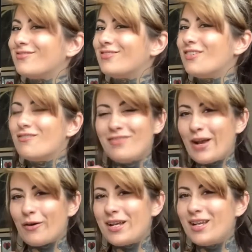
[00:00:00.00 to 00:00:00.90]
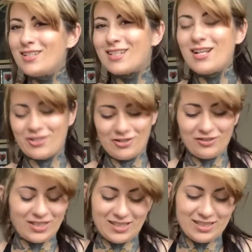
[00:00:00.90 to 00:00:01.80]
very intentional.
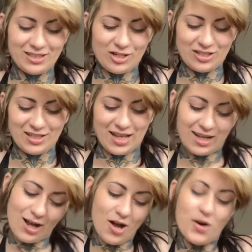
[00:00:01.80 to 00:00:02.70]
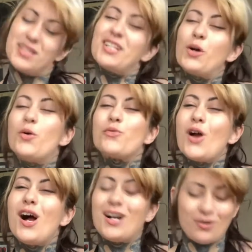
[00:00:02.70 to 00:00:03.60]
This isn't just like, oh, that's a cool
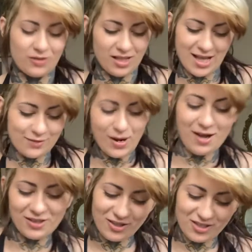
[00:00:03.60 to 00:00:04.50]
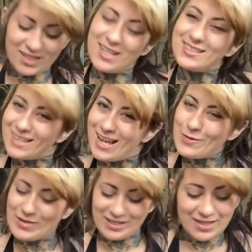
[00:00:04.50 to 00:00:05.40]
rock, or like, wow, it looks like a
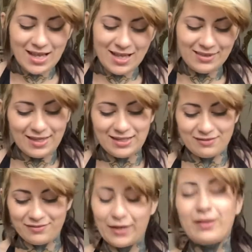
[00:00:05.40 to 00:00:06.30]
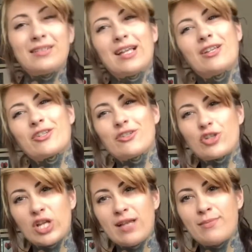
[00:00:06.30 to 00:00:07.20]
diamond. That is a very intentional
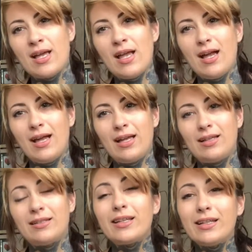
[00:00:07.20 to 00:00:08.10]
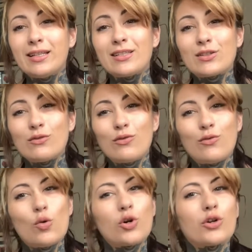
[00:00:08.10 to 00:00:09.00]
shape, and it is
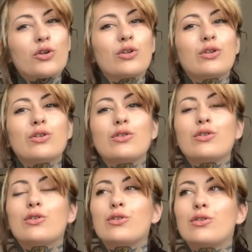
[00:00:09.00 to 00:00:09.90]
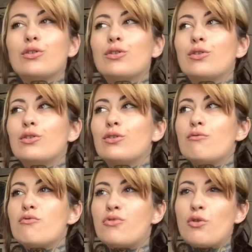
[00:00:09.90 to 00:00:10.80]
for
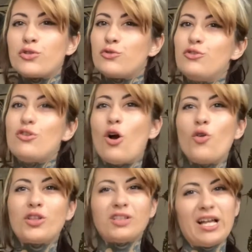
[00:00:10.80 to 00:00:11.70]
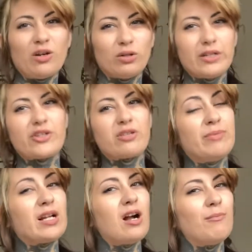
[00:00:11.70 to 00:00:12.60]
those who know the language to
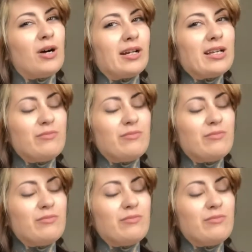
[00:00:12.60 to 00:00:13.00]
pick up on it and be